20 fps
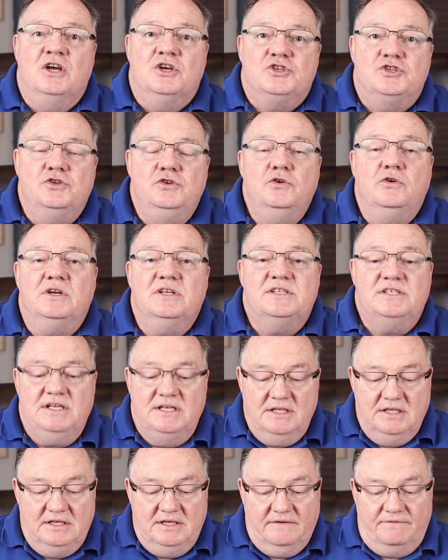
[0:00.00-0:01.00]
so you can see
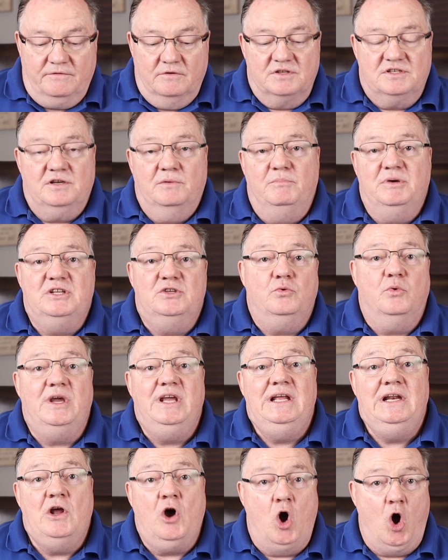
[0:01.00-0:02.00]
the difference
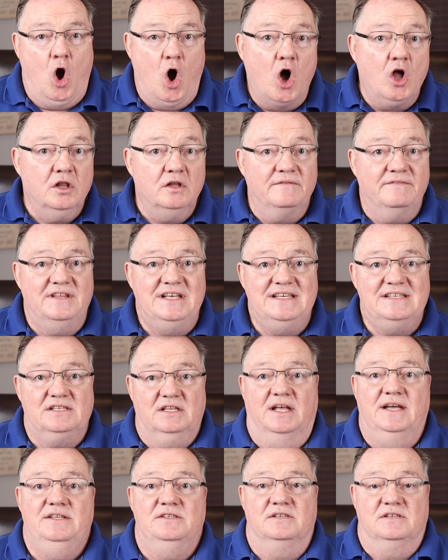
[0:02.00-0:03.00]
between all of these
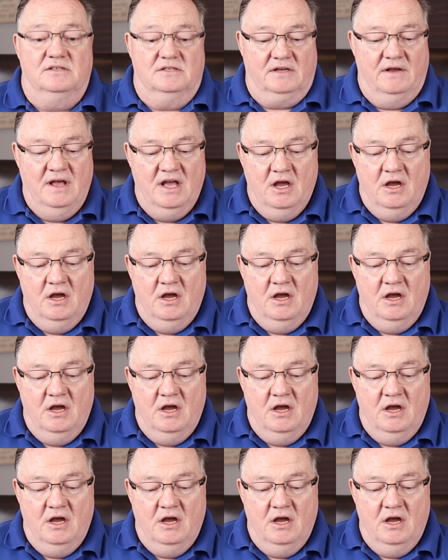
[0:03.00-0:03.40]
lenses.